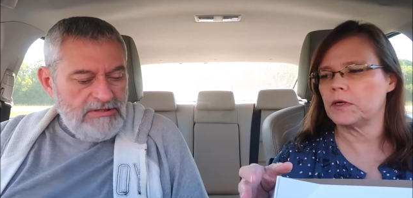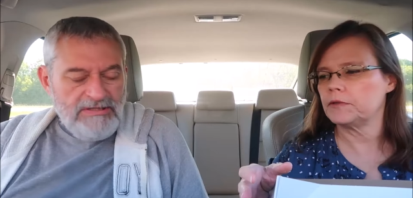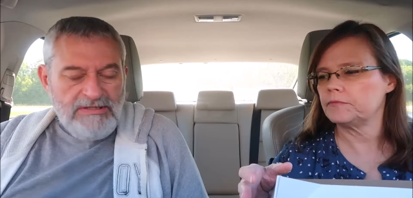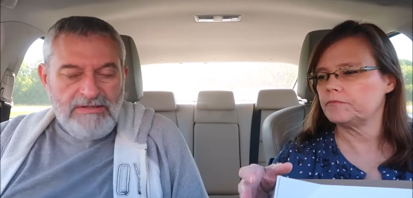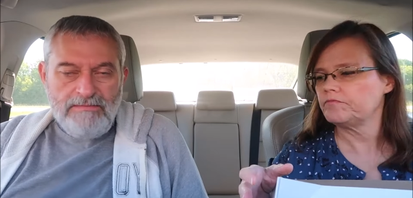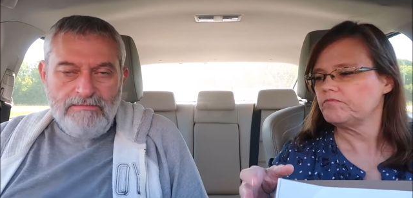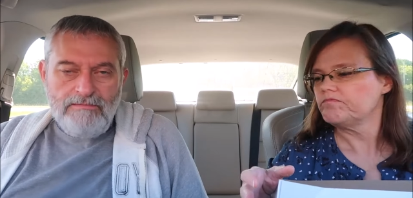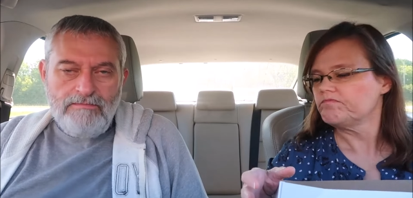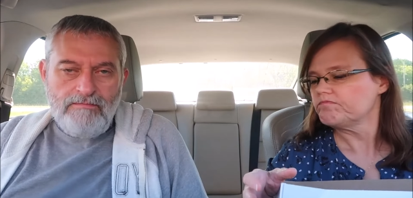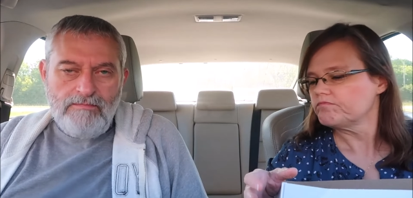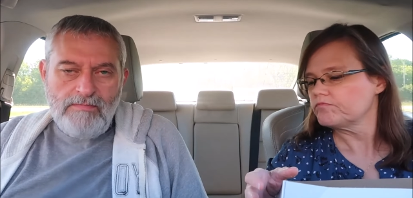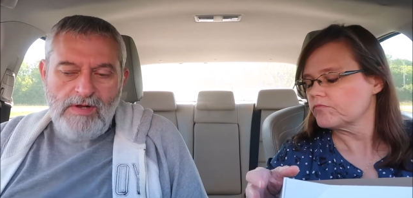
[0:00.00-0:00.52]
Speaker 1: Yeah.
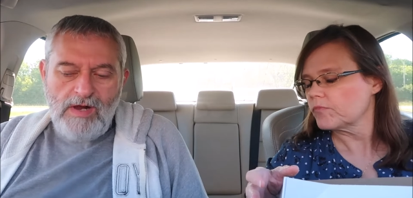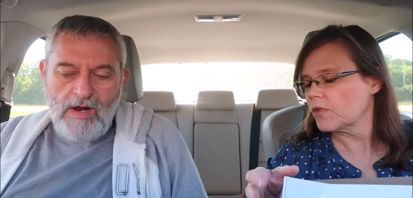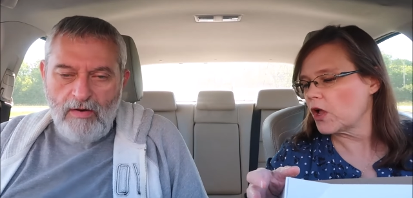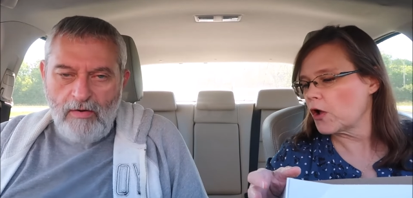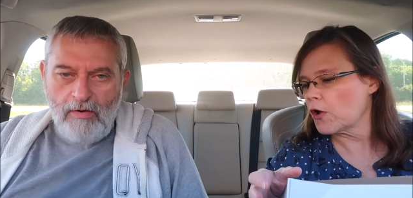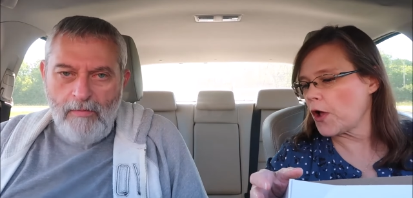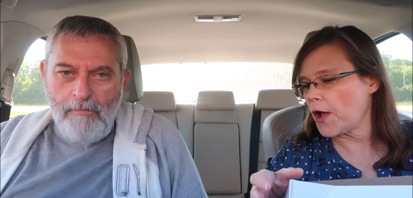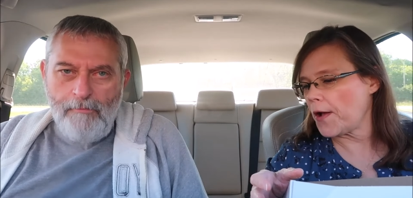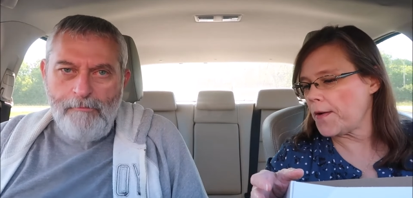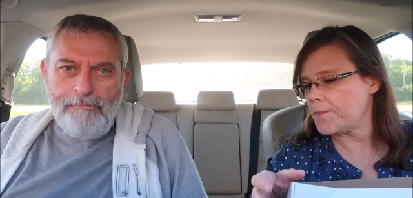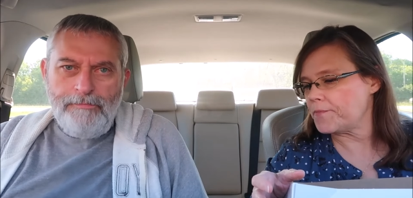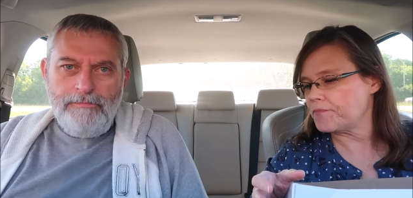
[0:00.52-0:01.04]
okay.
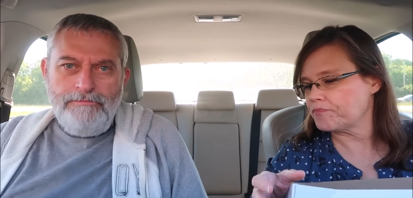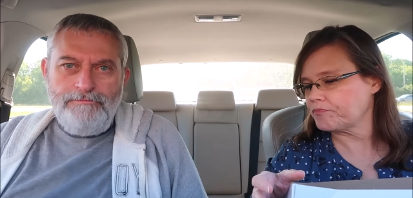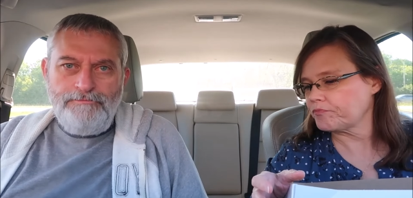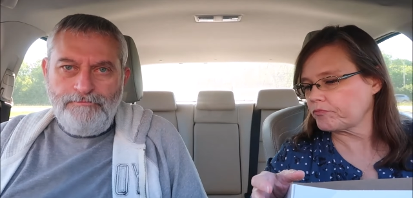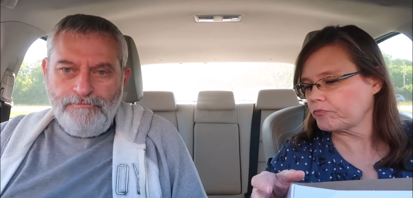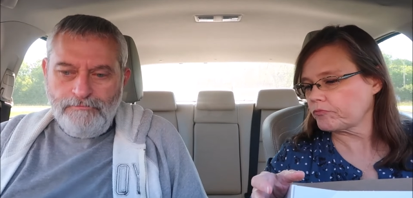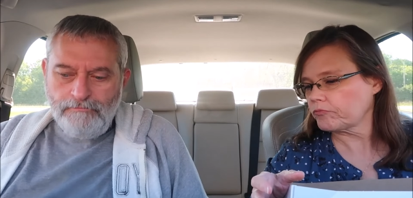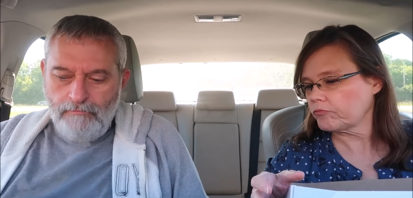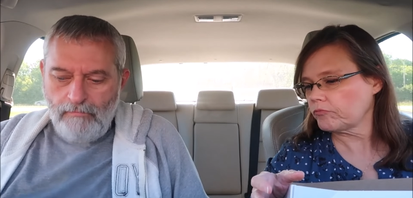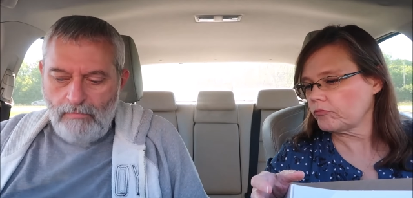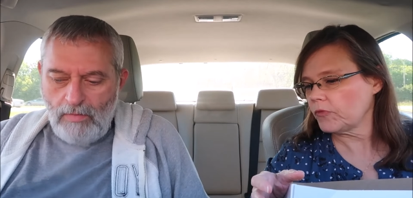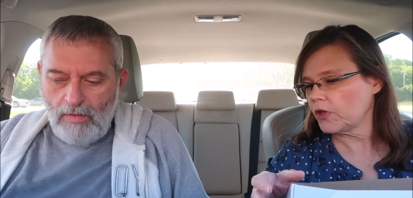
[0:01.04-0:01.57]
Know.
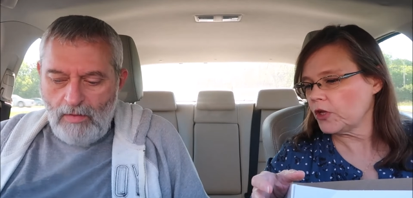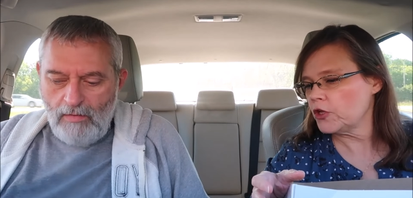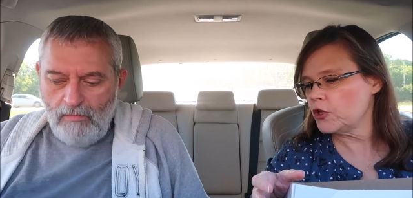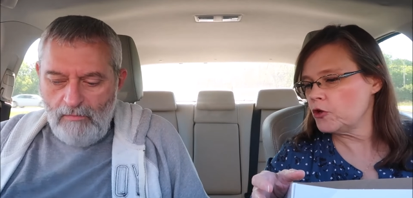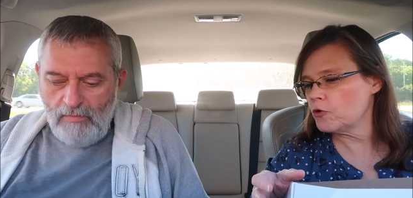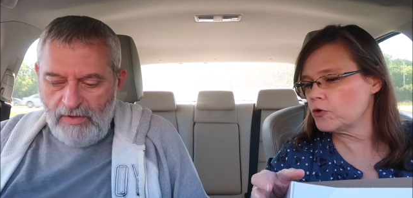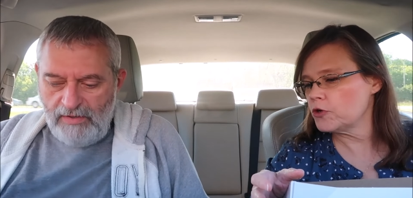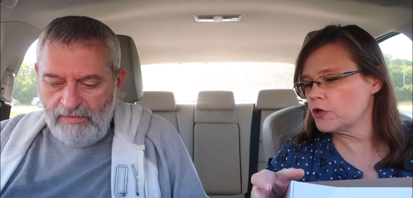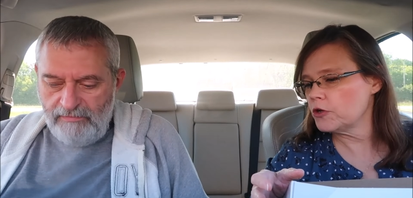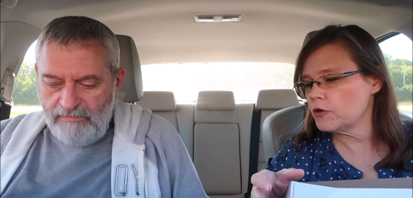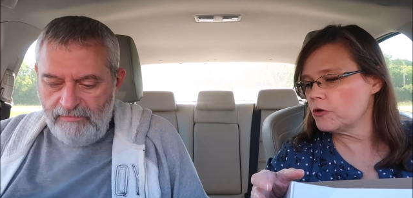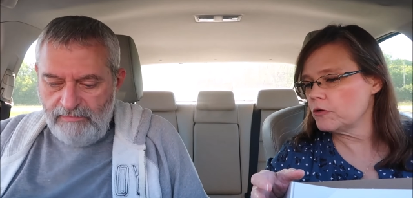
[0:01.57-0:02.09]
You
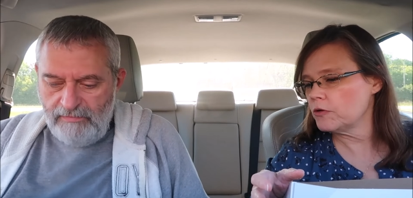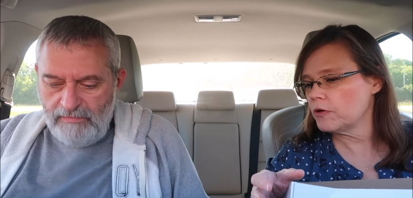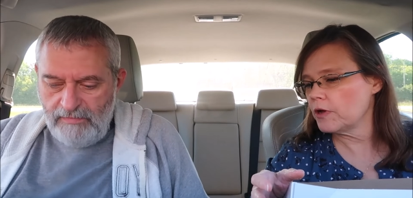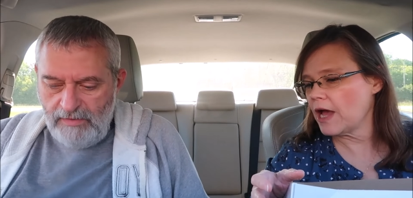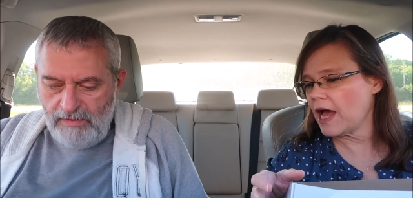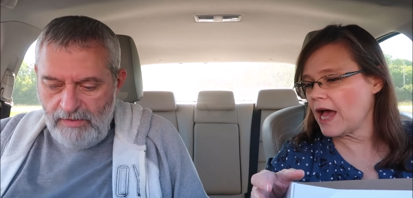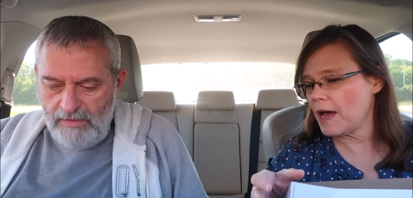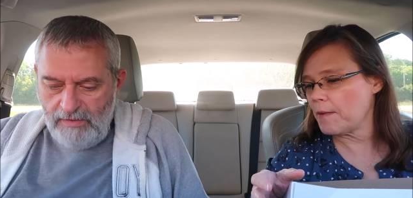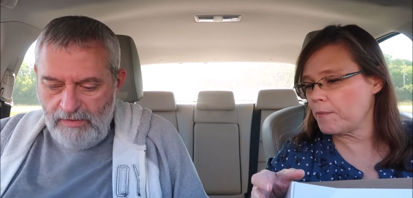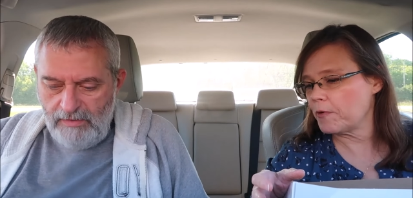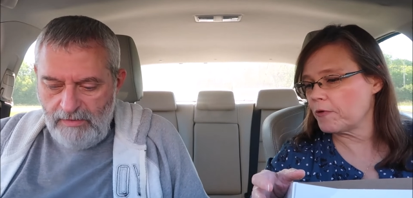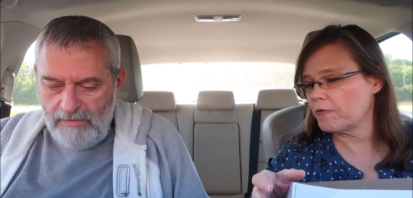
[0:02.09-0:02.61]
want to do
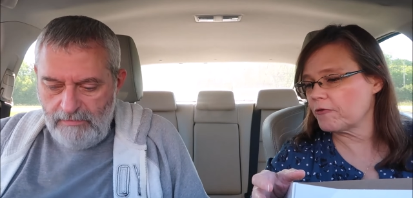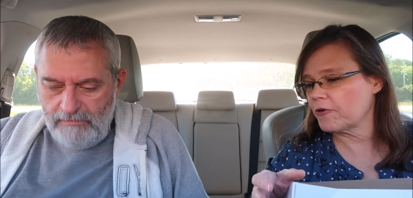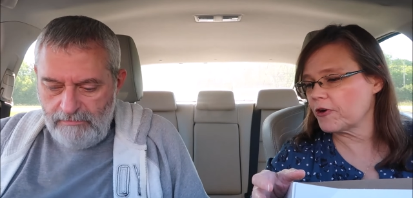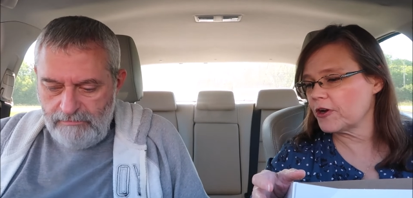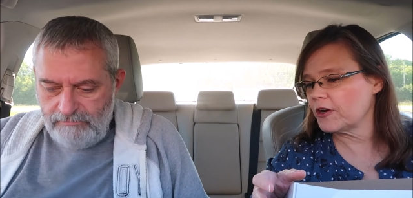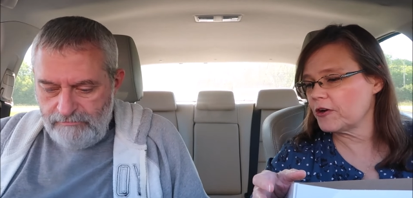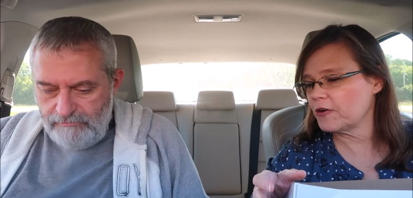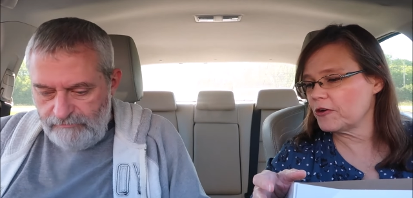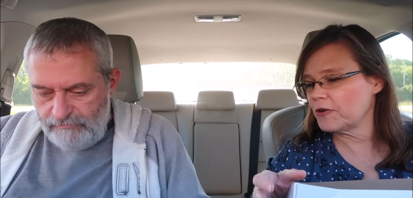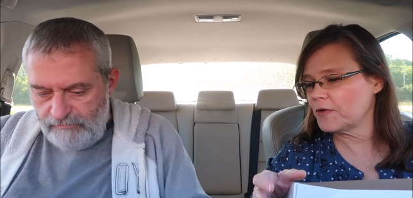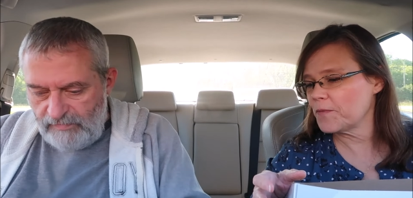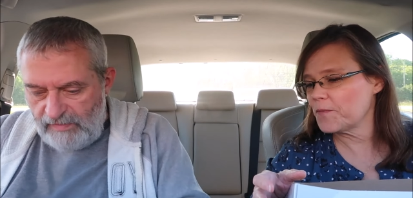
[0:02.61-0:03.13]
apple
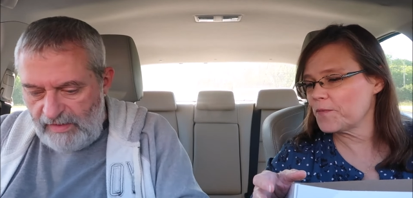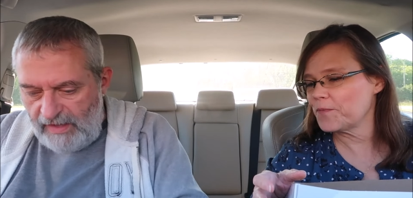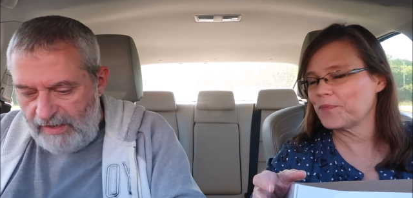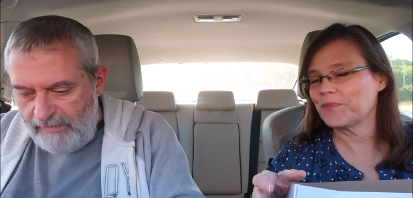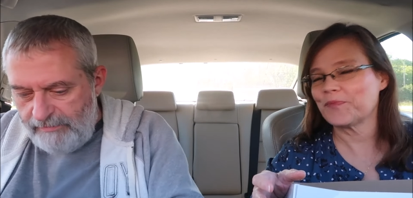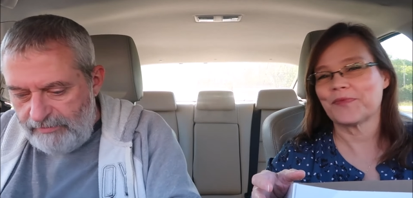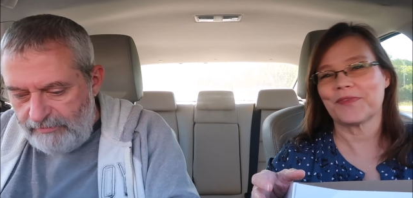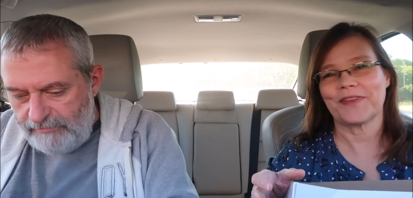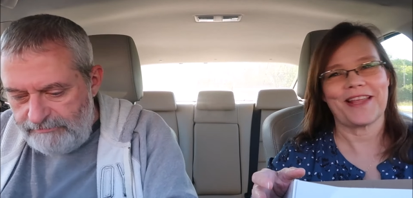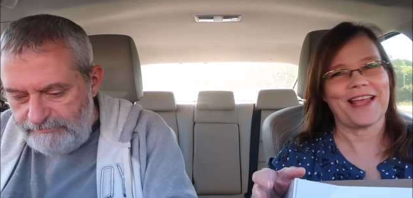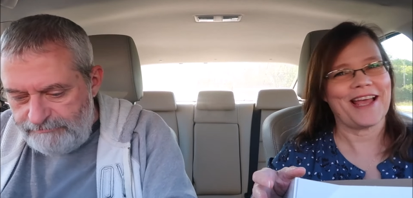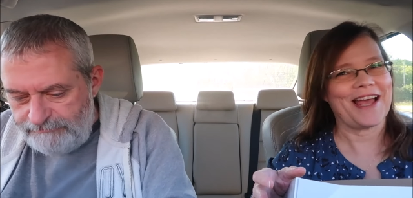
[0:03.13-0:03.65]
fritter? The
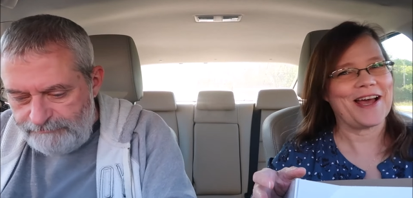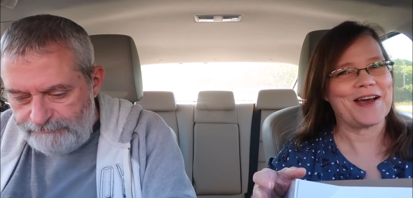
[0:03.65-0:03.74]
apple.